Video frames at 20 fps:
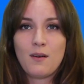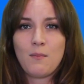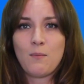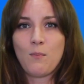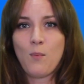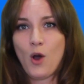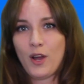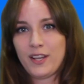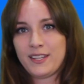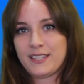
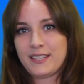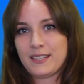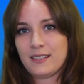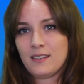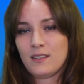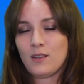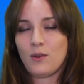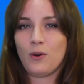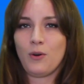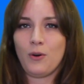
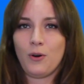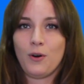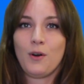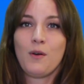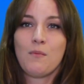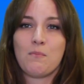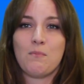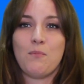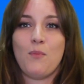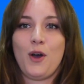Moinsen or
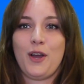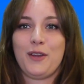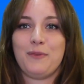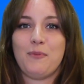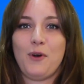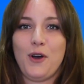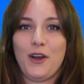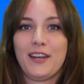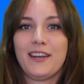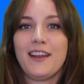Moin
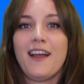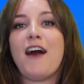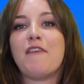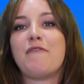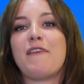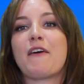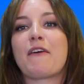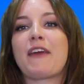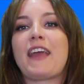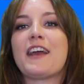Moin are
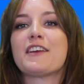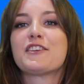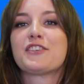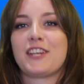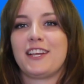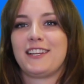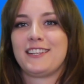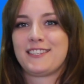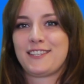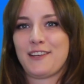
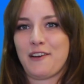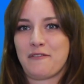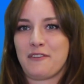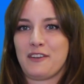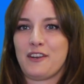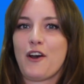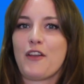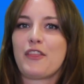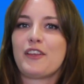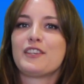variations of
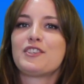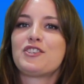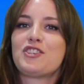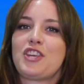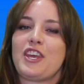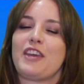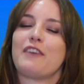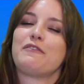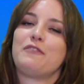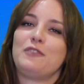another
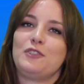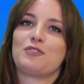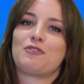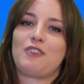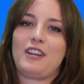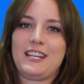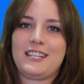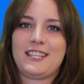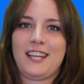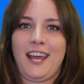cheerful
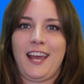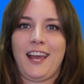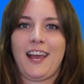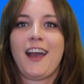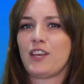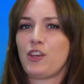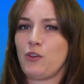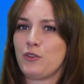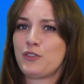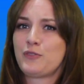greeting
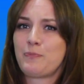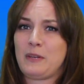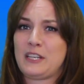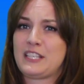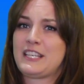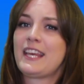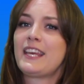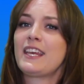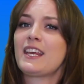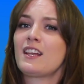used
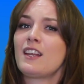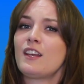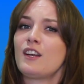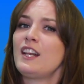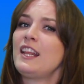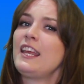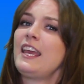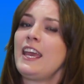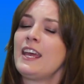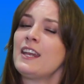
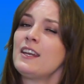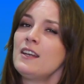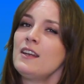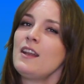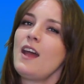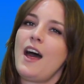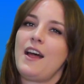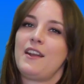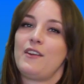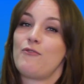particularly in
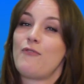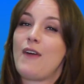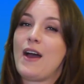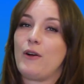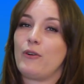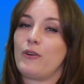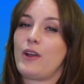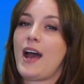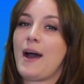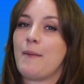and
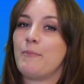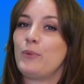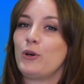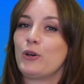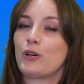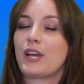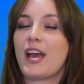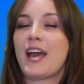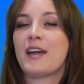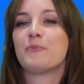around
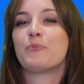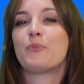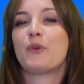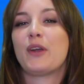Hamburg and